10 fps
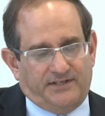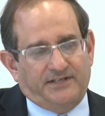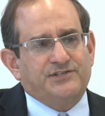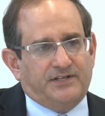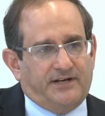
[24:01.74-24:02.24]
at
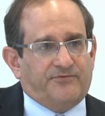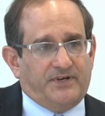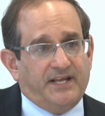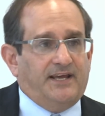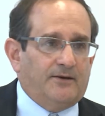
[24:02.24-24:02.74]
each and
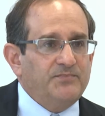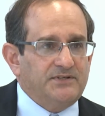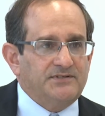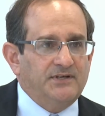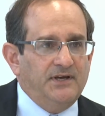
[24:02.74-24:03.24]
every
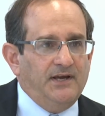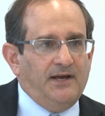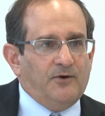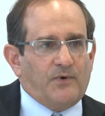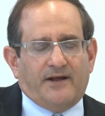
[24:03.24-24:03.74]
campus,
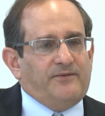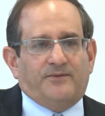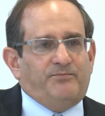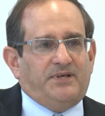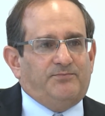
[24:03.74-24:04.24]
rather
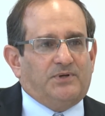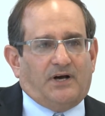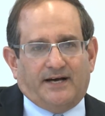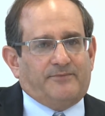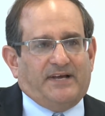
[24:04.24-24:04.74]
than people
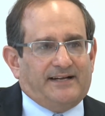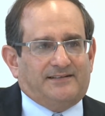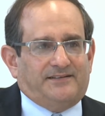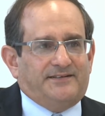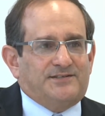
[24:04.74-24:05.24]

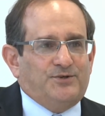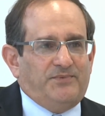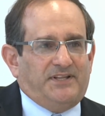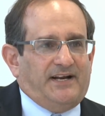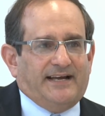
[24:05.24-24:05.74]
automatically
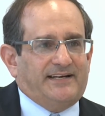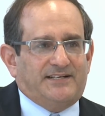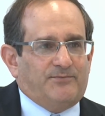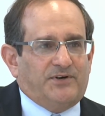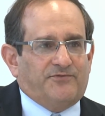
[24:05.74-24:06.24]
assuming that
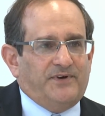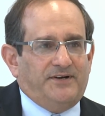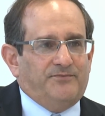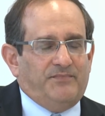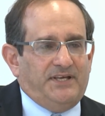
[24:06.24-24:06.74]
academic
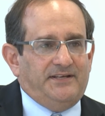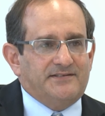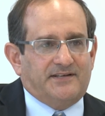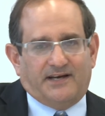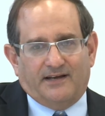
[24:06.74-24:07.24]
freedom
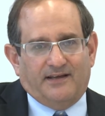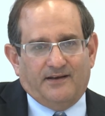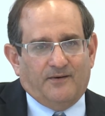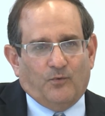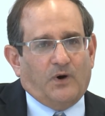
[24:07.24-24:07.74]
means that. I, uh,
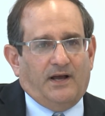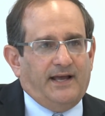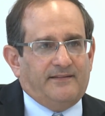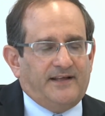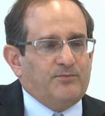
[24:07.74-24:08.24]

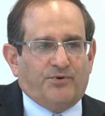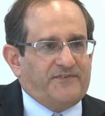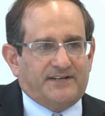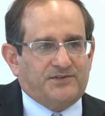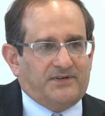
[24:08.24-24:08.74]
that a
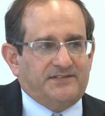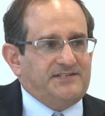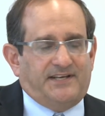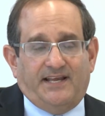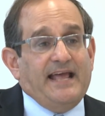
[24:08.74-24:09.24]
professor can
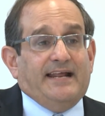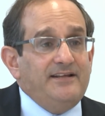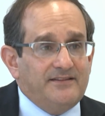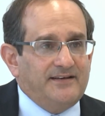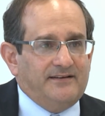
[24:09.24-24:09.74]
say
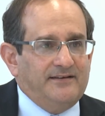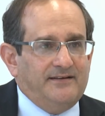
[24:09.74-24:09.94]
anything,